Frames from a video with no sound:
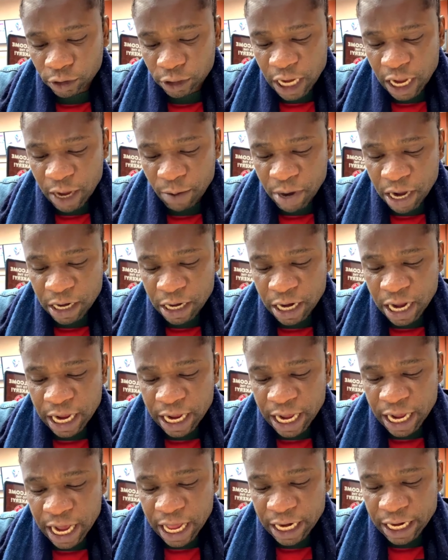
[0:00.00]
Skyman,
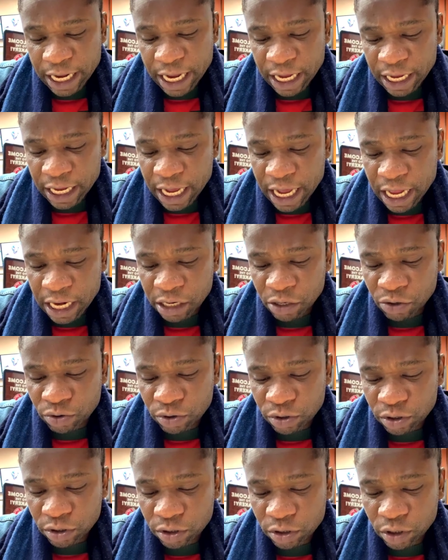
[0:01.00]

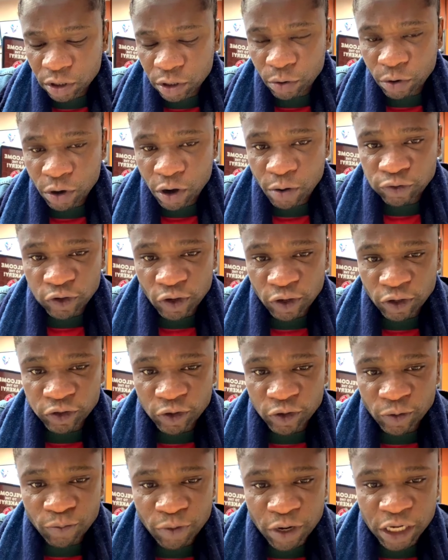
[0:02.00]
Nagari. I want
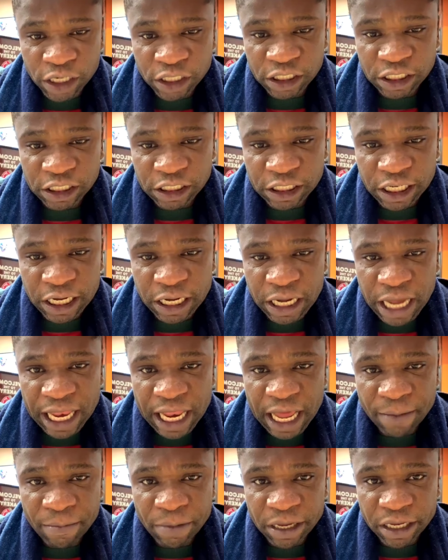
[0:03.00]
somebody to jail
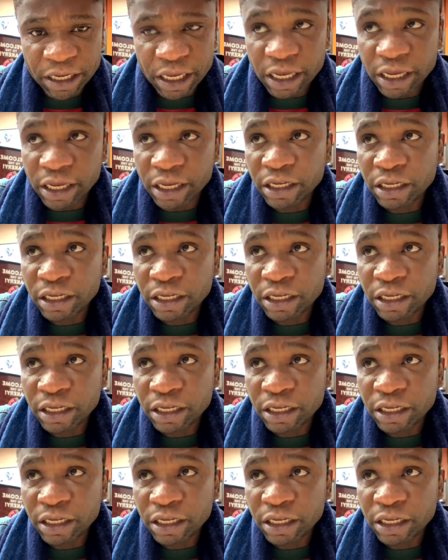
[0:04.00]
Alabeke.